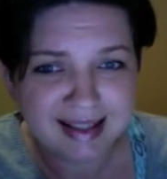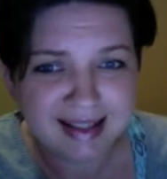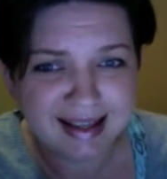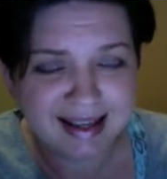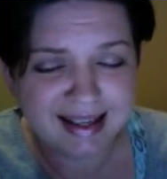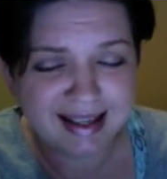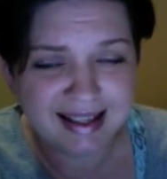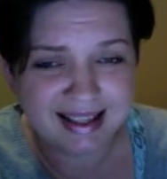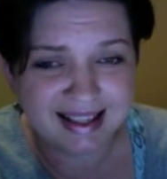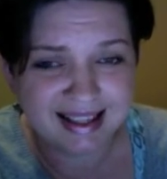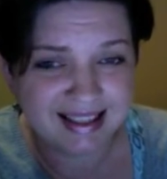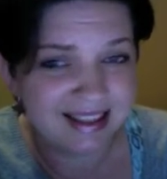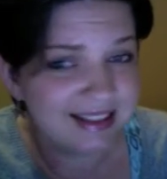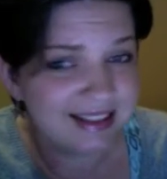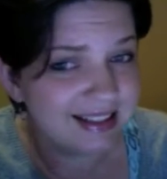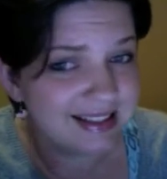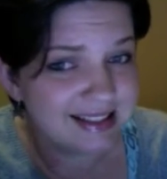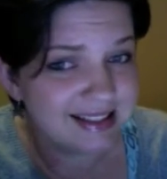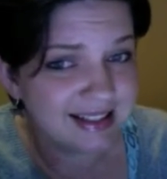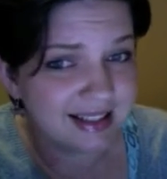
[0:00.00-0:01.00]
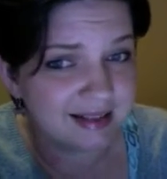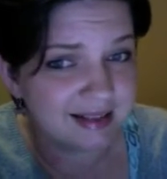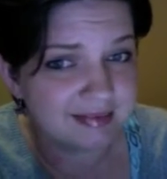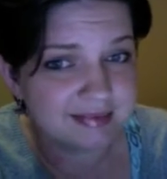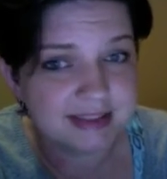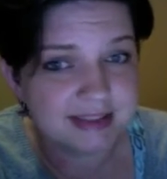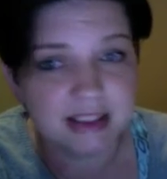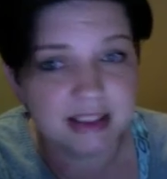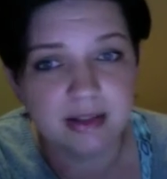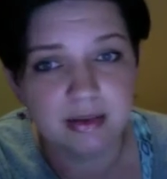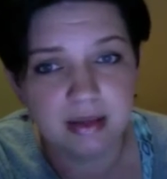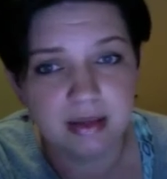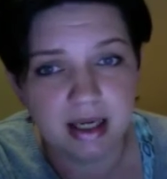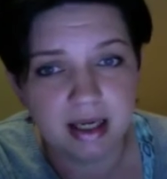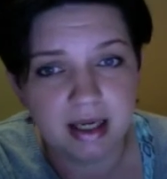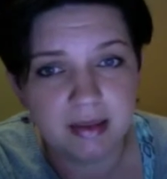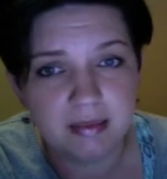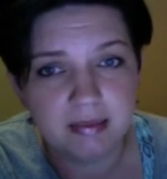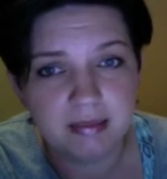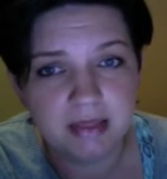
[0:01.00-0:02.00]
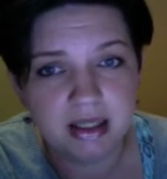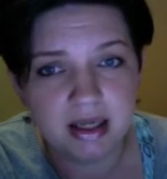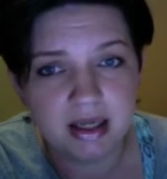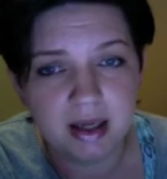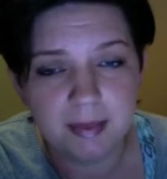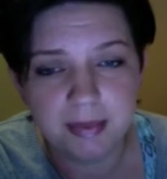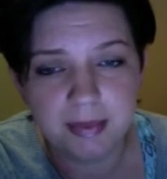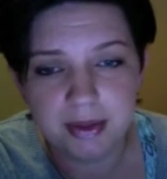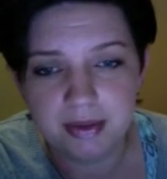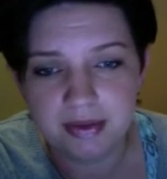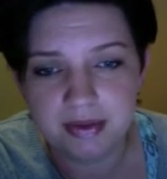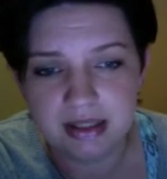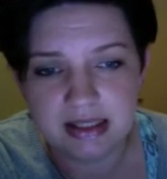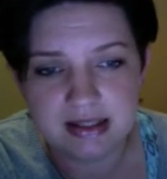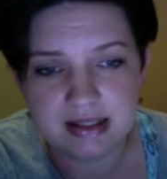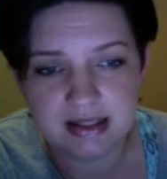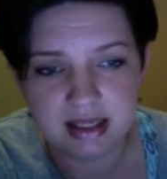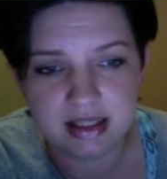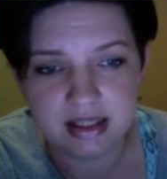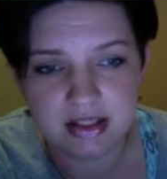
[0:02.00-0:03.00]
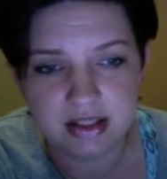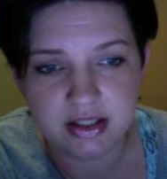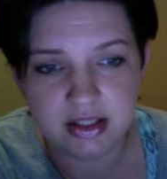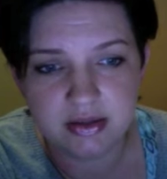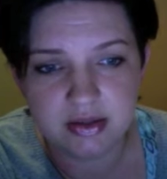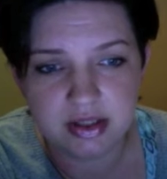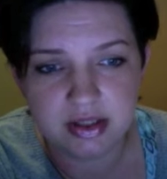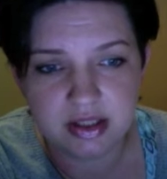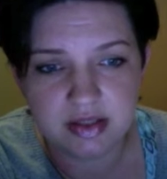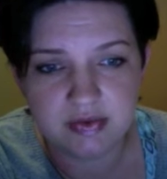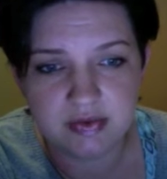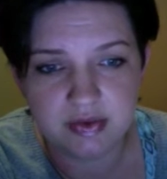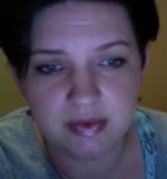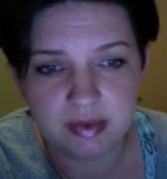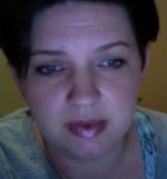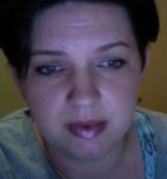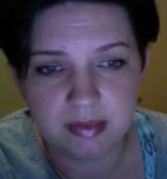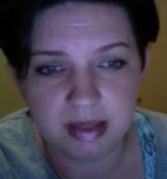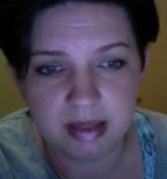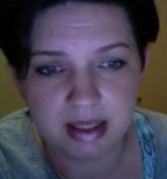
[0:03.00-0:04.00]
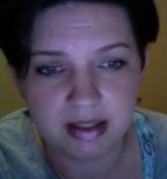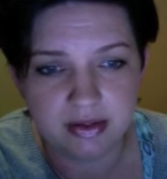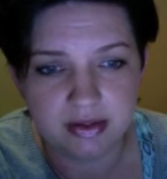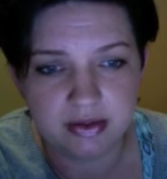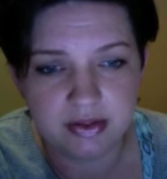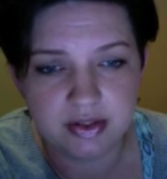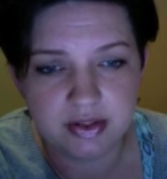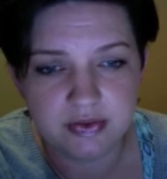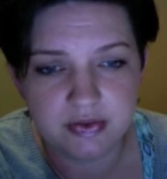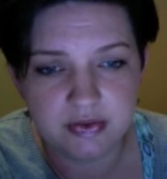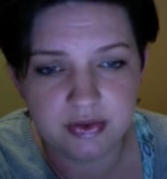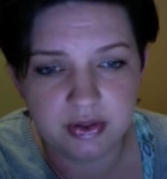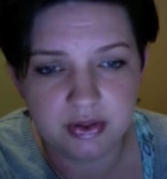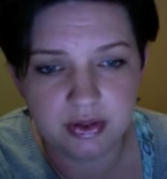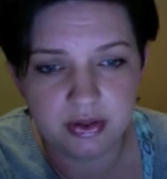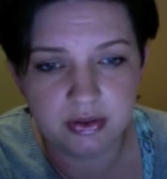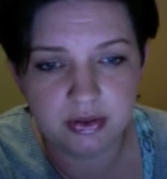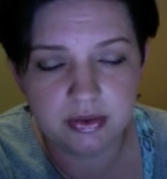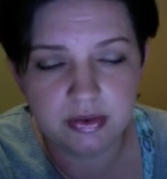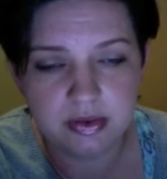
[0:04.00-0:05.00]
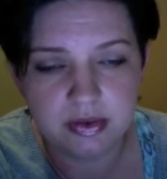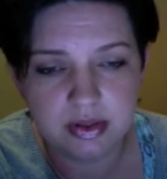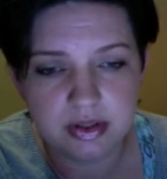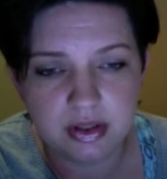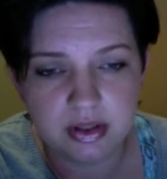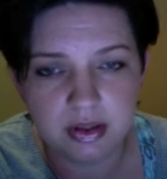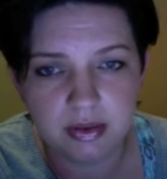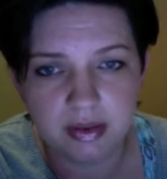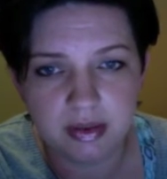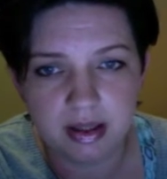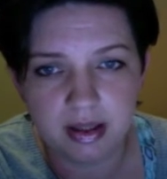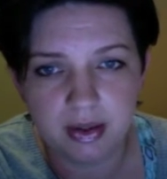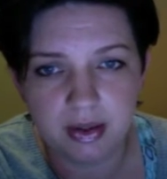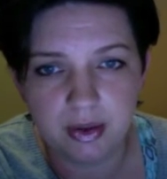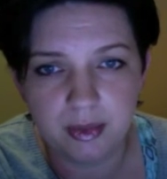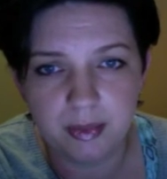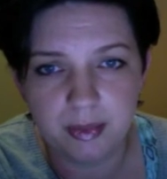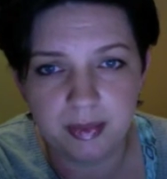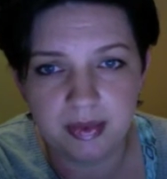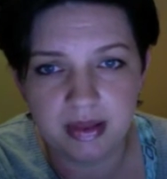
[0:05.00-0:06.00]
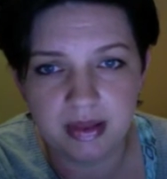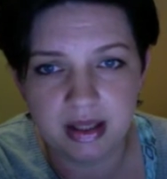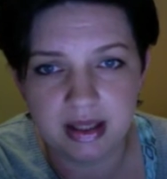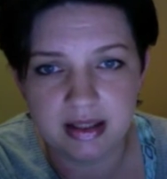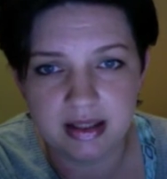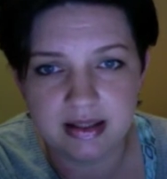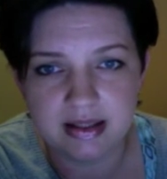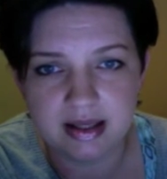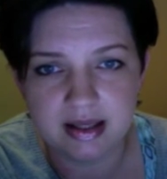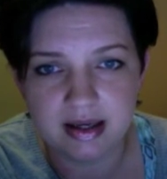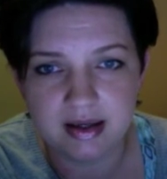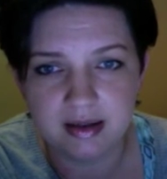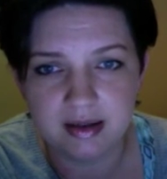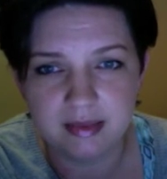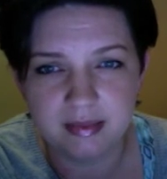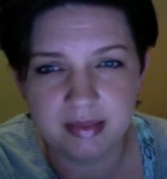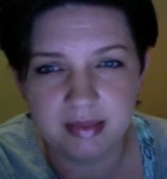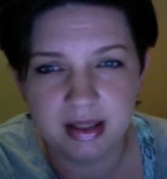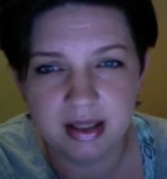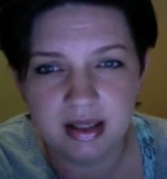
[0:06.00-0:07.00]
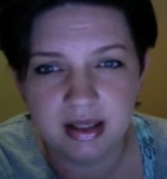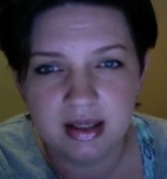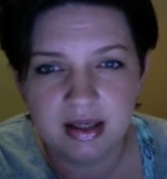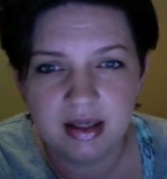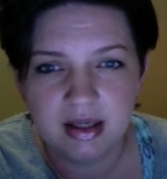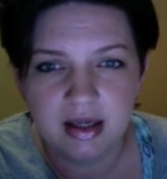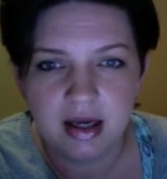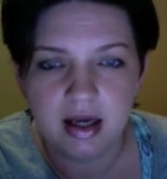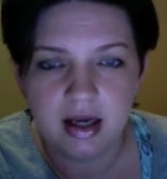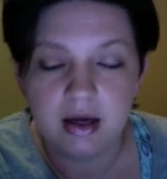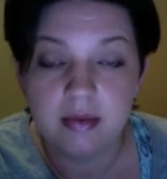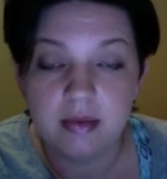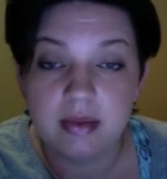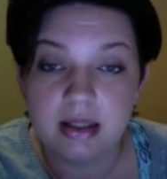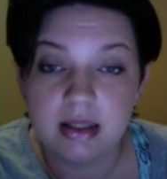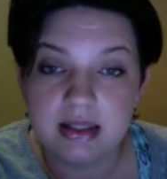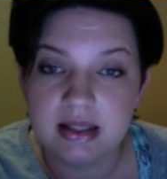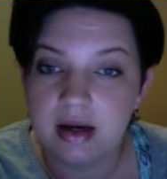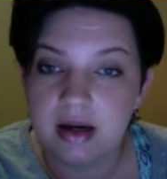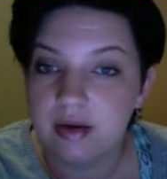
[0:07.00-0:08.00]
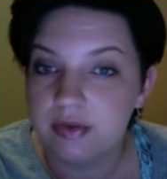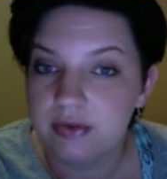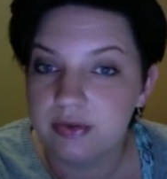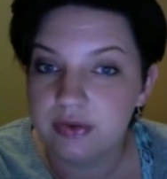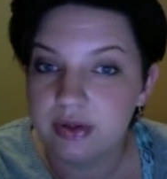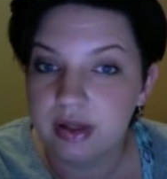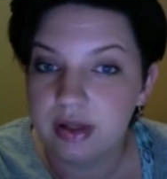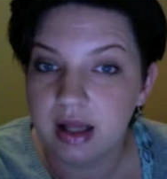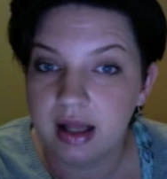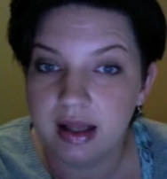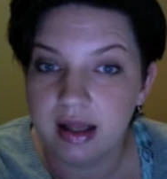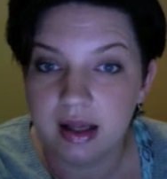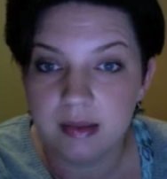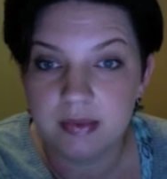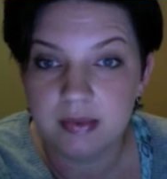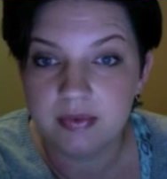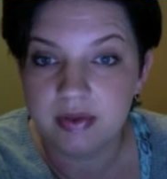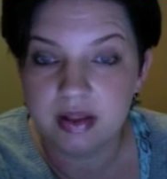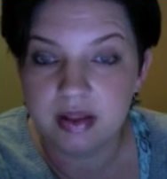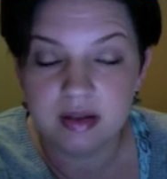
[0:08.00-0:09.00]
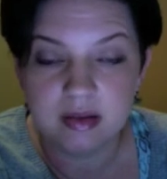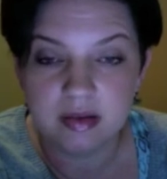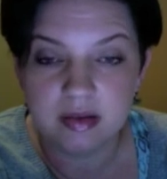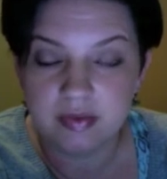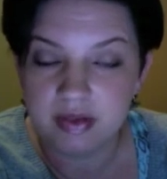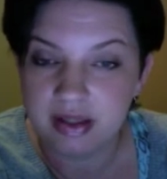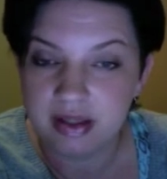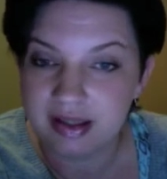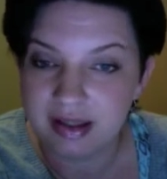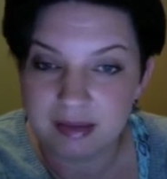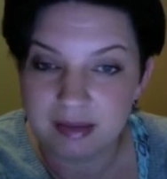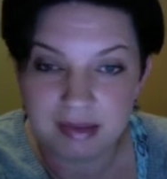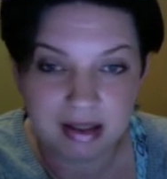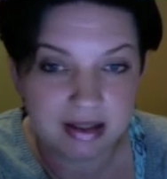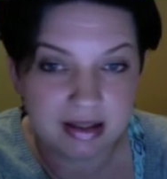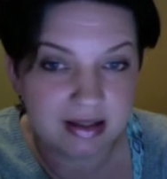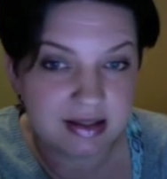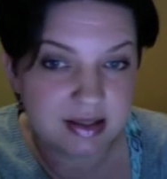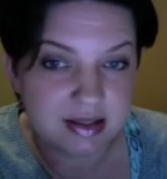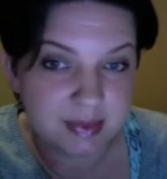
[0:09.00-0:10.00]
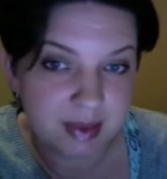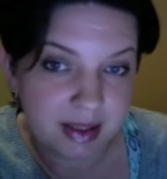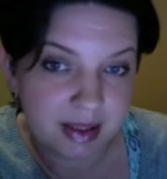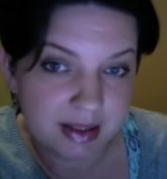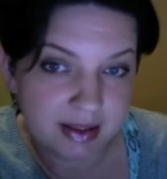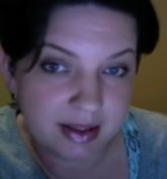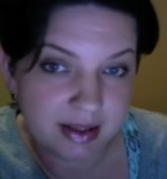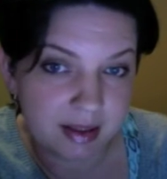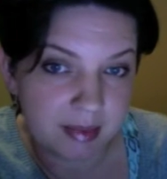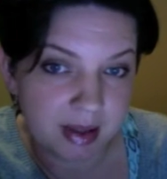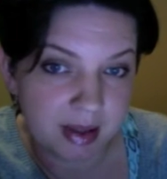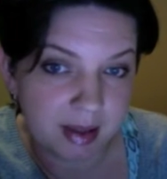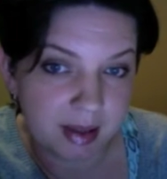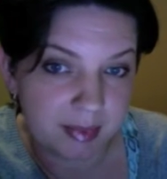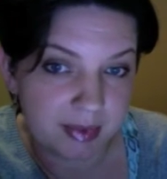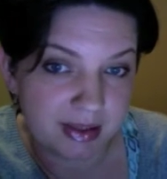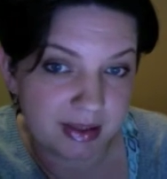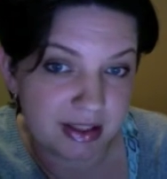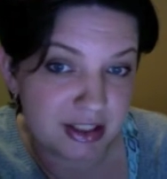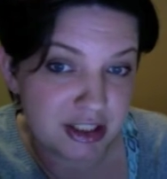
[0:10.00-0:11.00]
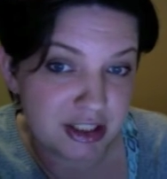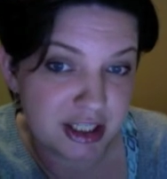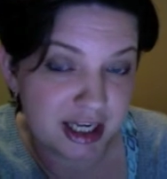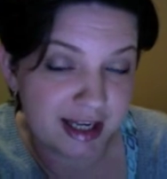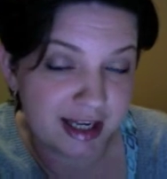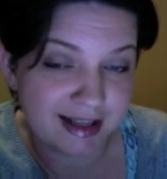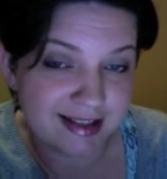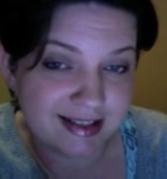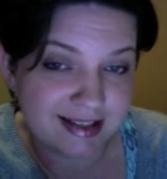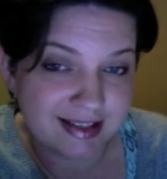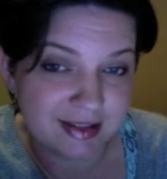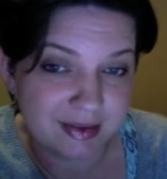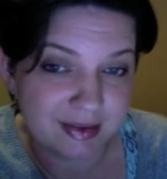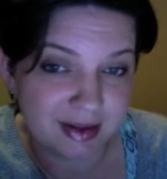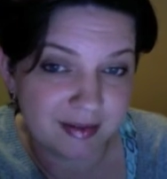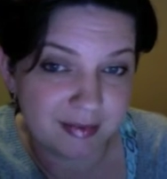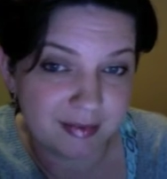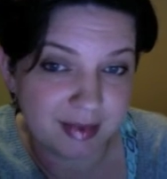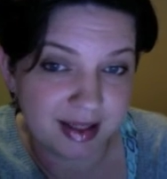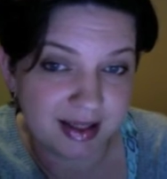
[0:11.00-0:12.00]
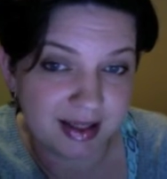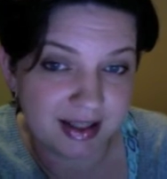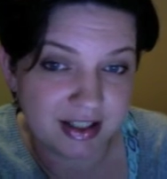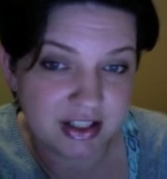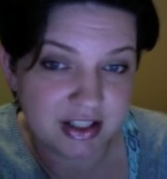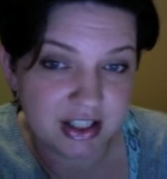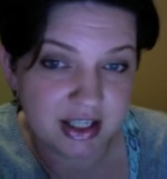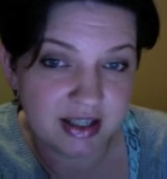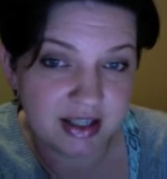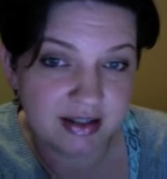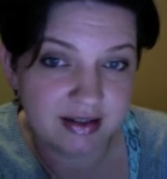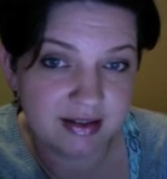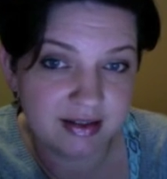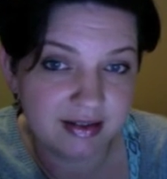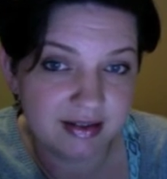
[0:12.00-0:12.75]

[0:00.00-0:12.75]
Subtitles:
I think that's it. So I'm going to upload this slideshow just for reminders for you. So I hope that that's helpful. I am available via email this week. I'm happy to chat. You have my iChat